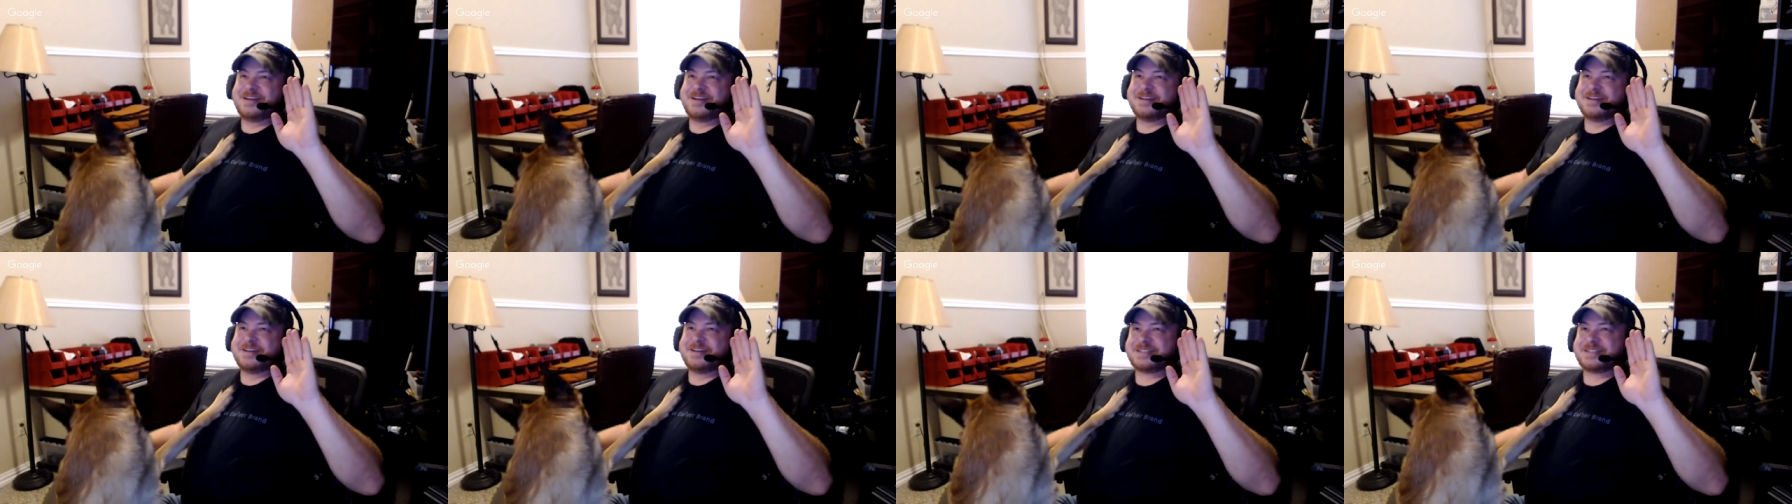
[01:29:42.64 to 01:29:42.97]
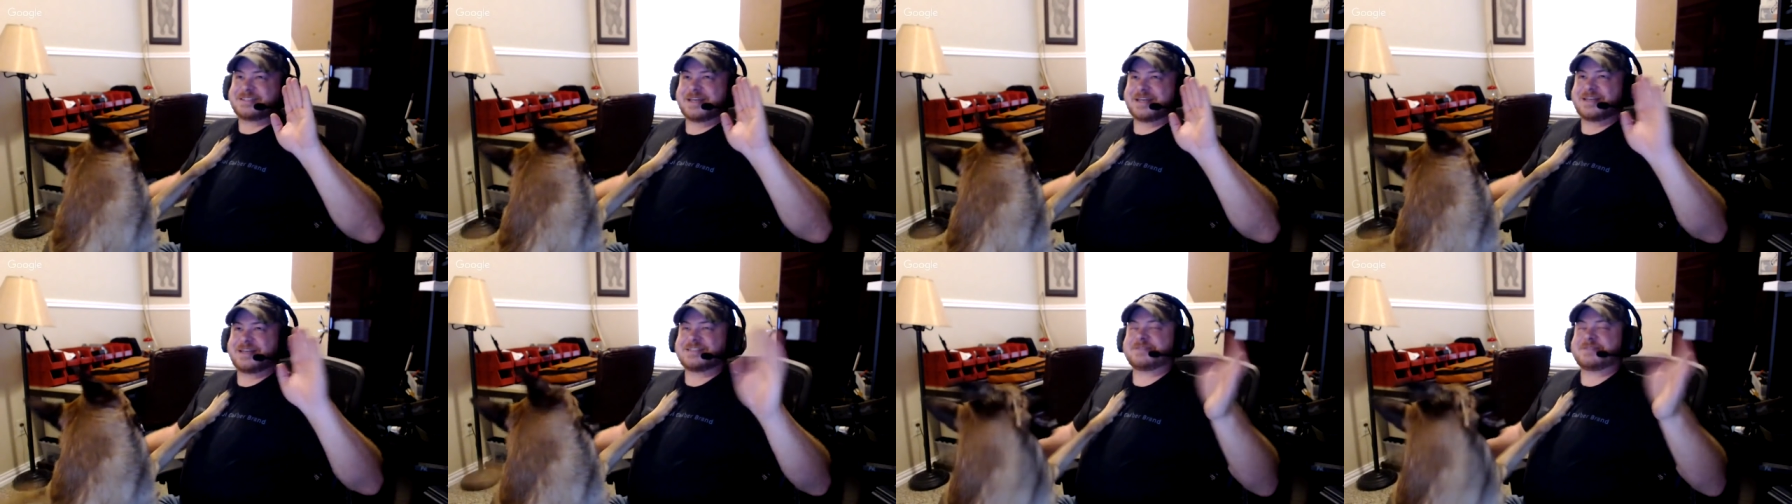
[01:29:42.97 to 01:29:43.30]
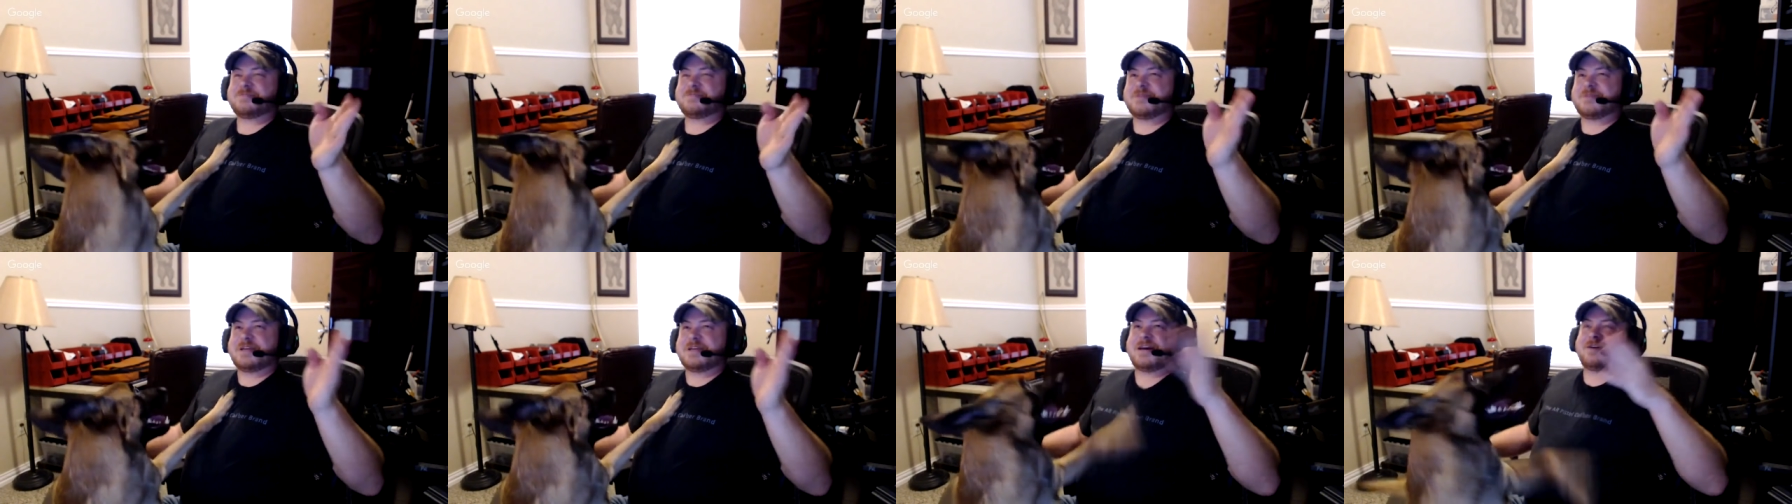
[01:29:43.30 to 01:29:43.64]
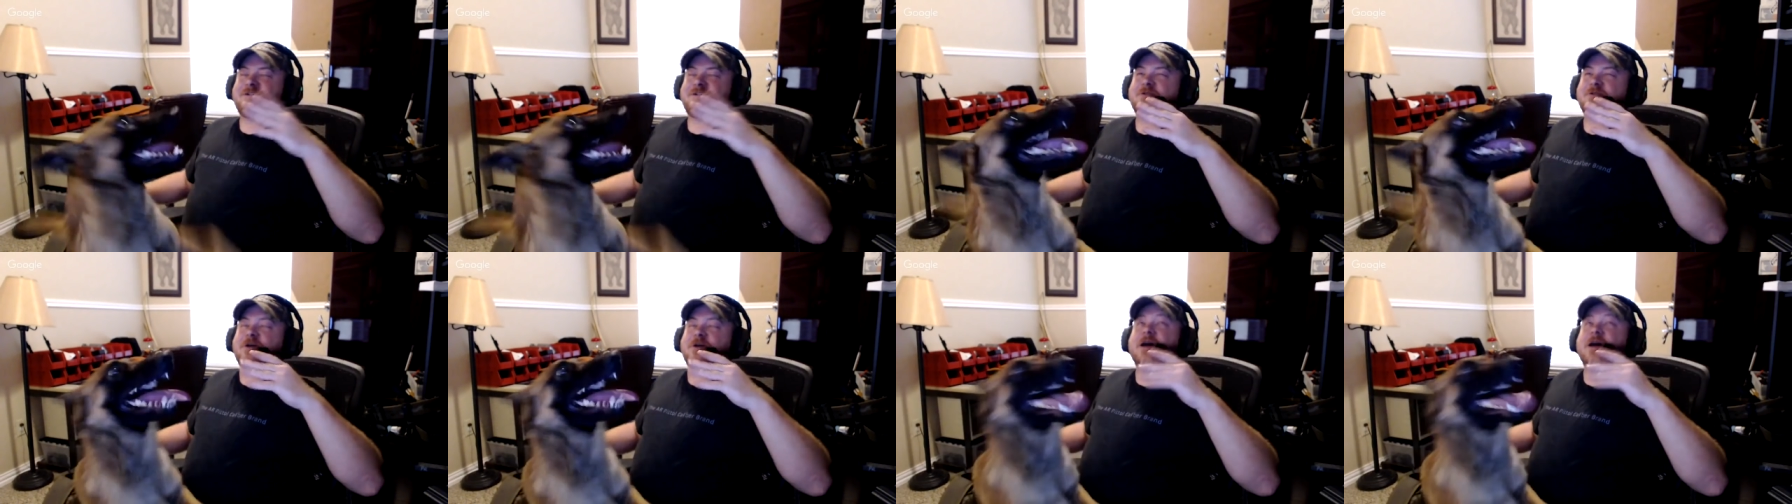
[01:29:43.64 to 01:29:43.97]
sent me
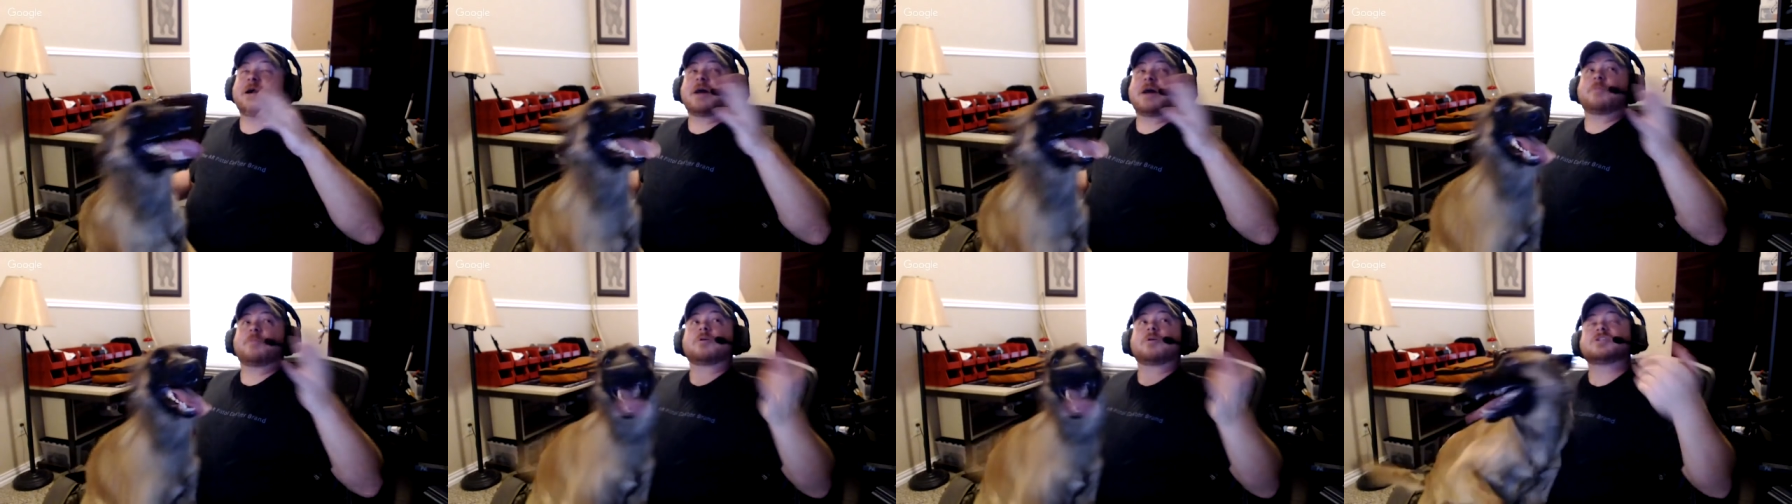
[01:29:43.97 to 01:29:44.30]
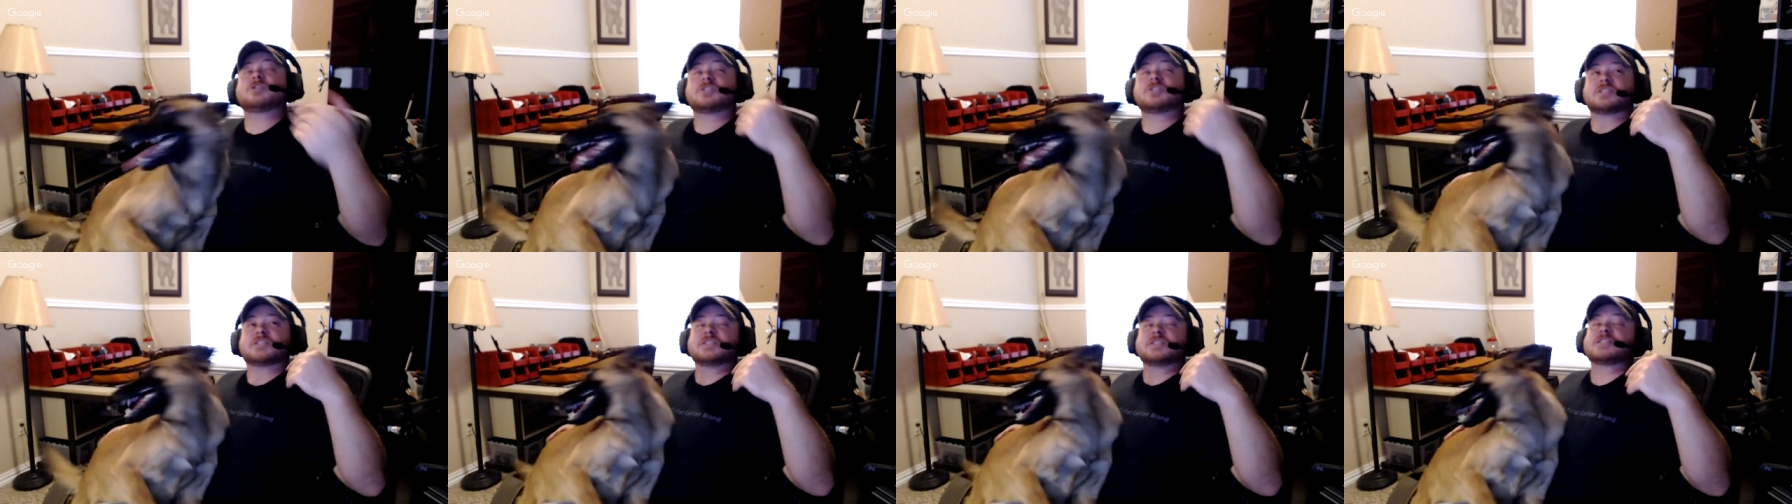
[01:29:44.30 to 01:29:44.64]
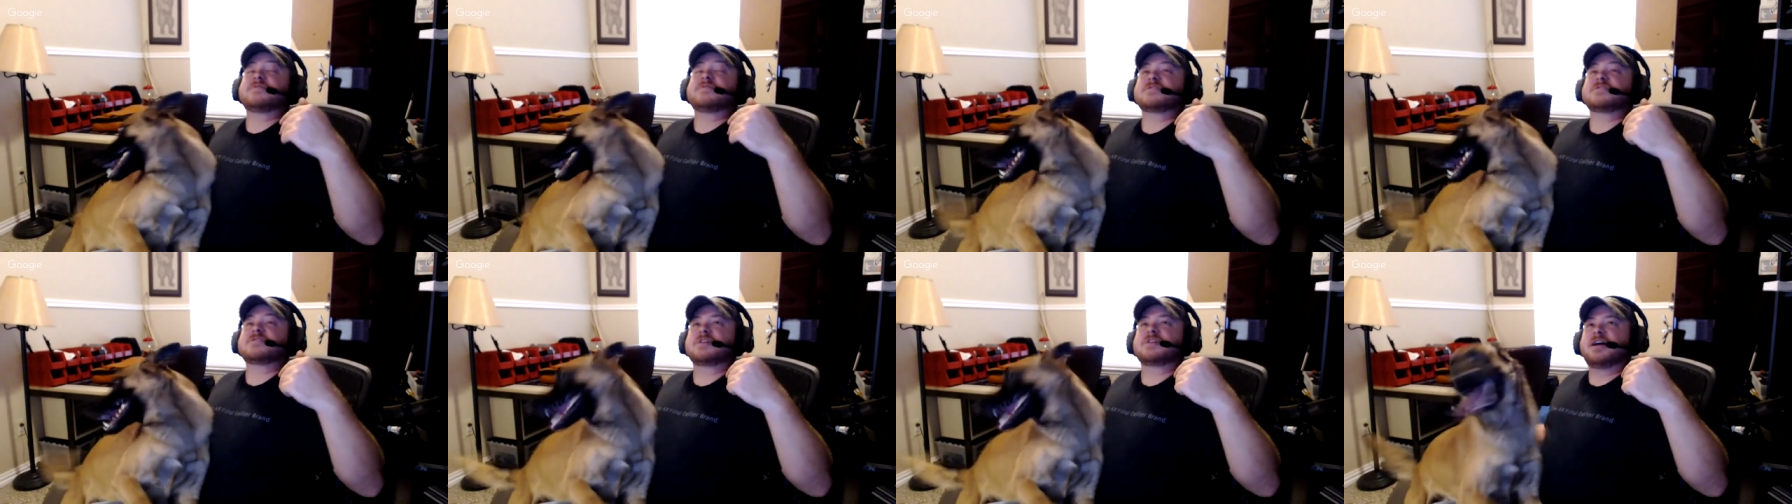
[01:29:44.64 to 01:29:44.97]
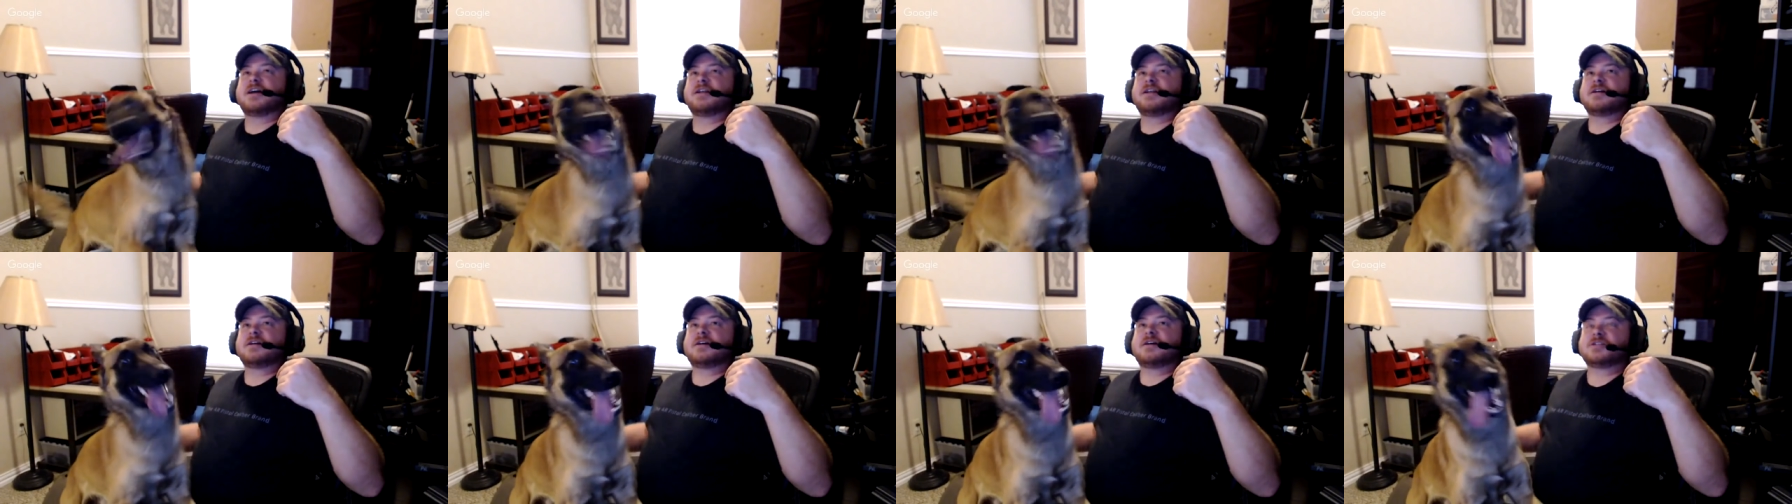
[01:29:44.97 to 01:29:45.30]
out, or I, I, purchased a Zev
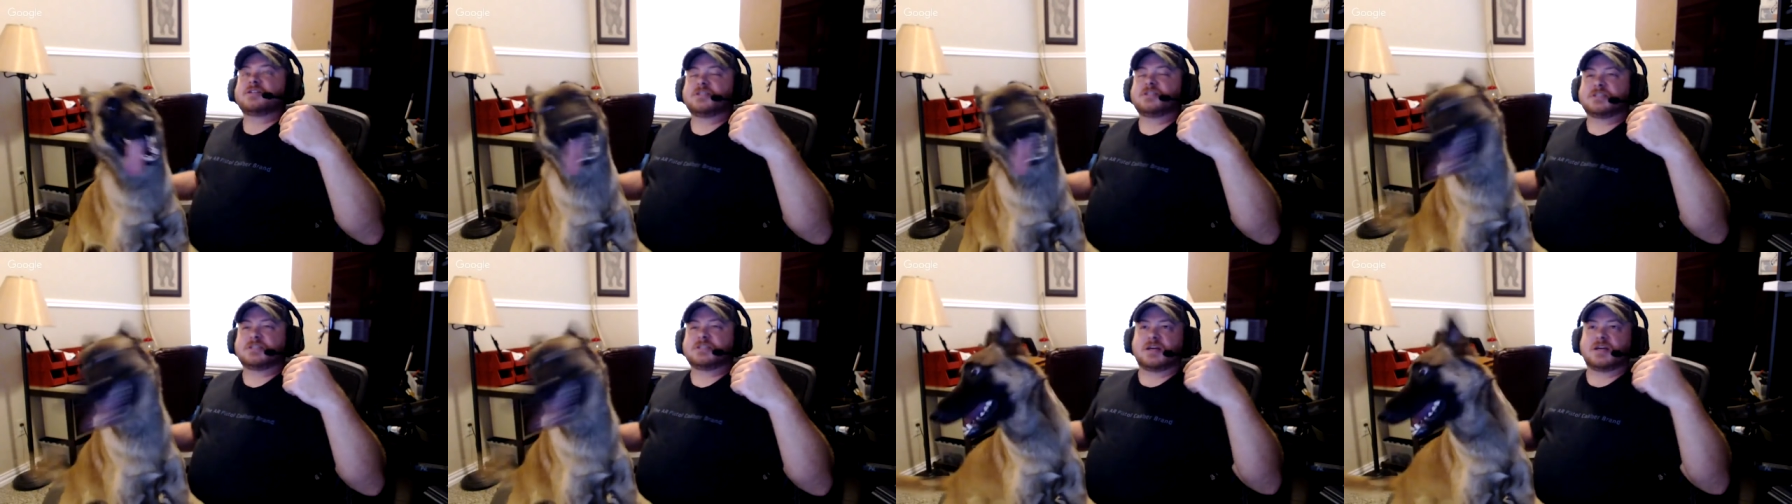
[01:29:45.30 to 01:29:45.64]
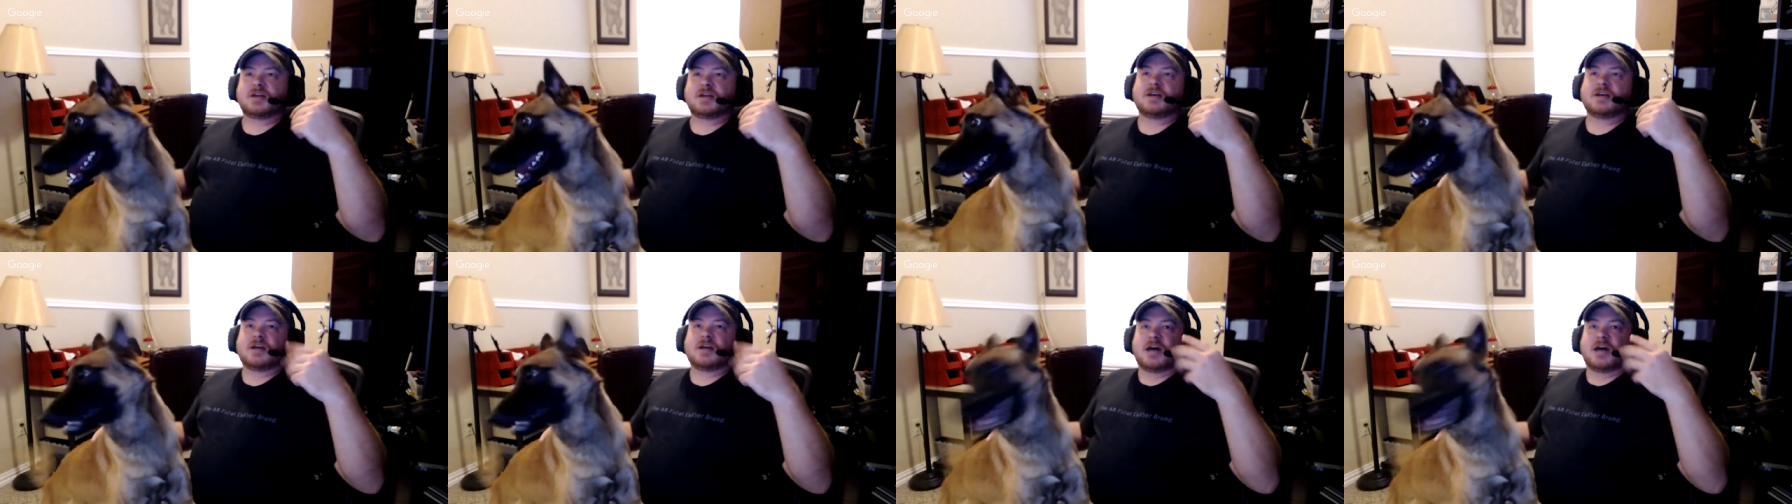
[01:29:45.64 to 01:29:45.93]
slide, I should say.